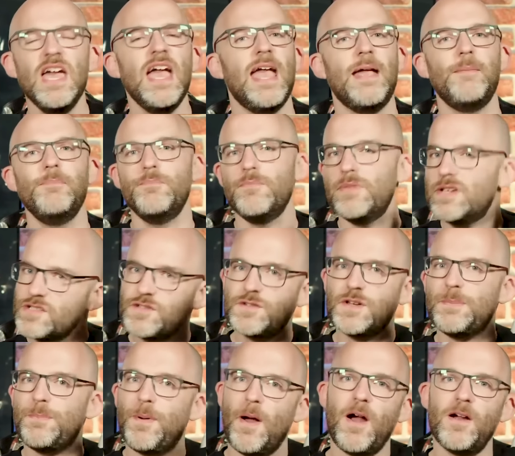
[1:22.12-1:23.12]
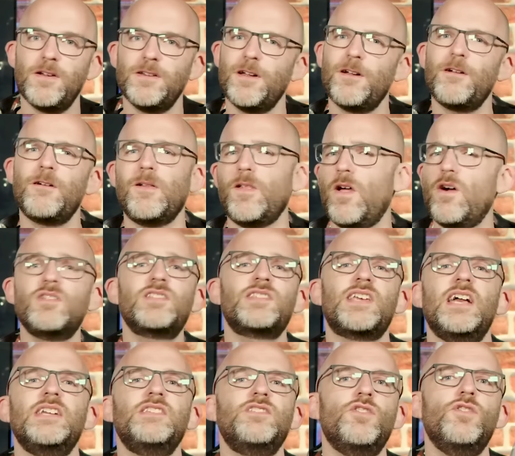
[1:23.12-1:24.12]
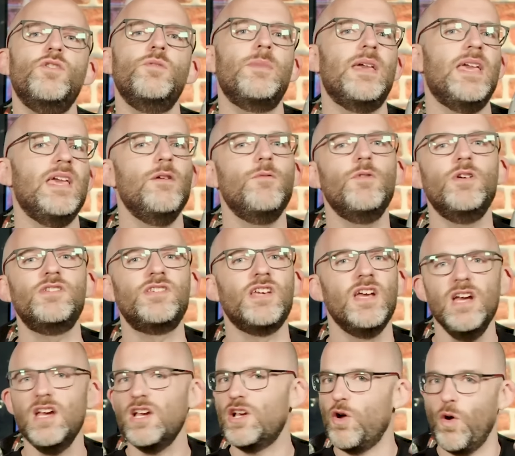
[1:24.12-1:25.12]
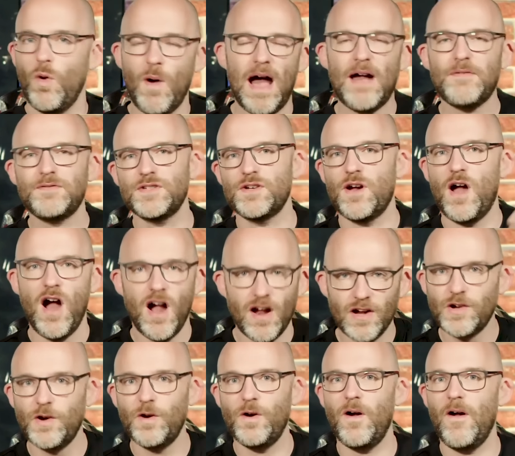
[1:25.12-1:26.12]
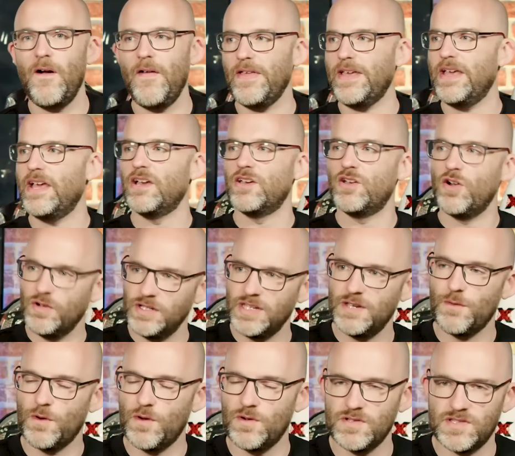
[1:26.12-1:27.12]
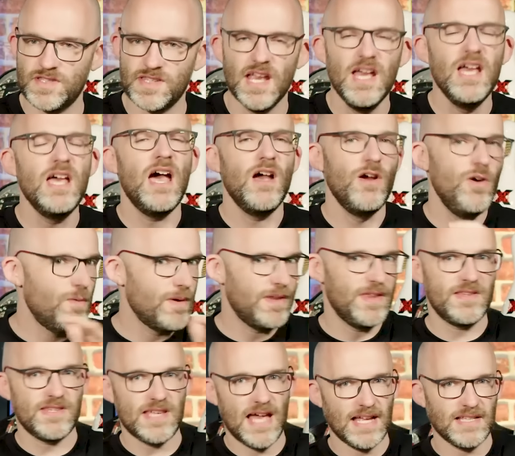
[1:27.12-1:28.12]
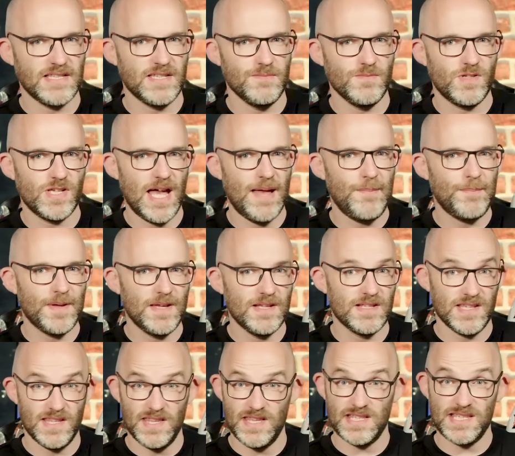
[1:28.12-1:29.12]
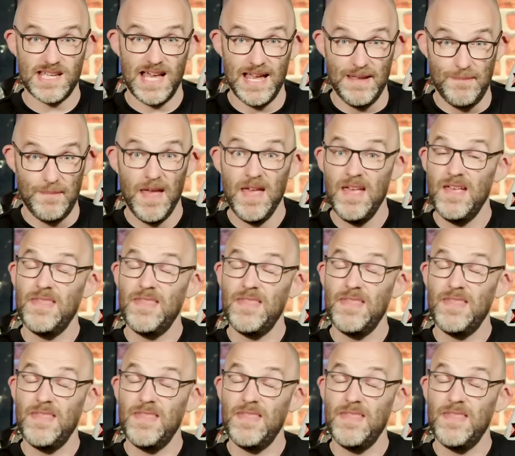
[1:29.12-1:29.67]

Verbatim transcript: a mystery partner alongside whom he would go after Hardcore Holly and Cody Rhodes who were the tag team champions at the time.